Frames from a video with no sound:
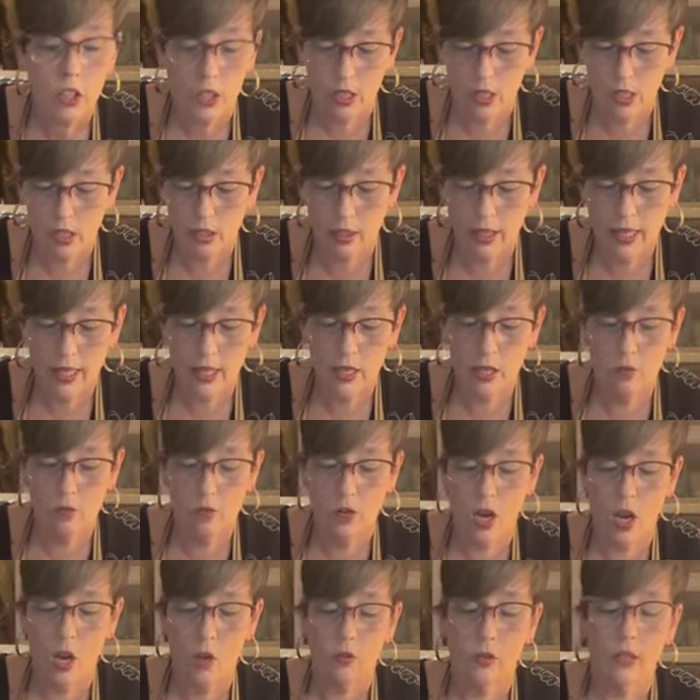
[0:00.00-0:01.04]
Just to let
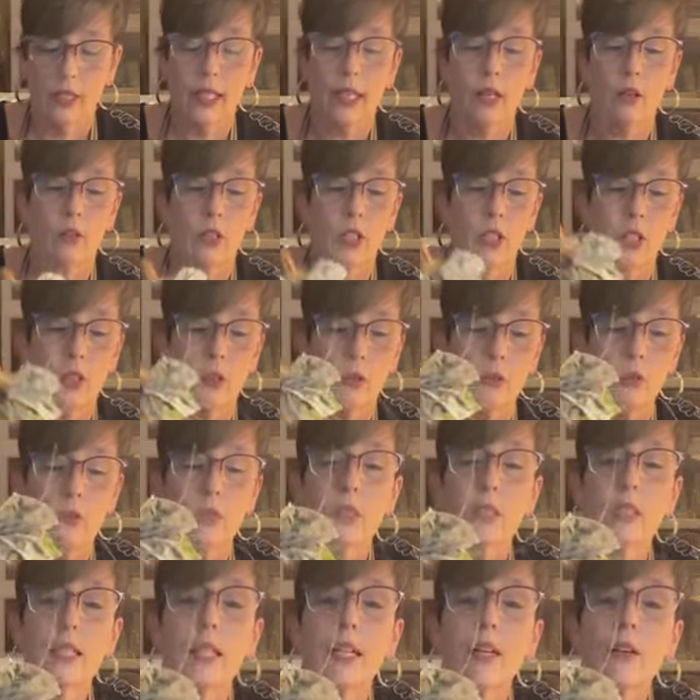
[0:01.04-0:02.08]
you know. Look at how cute.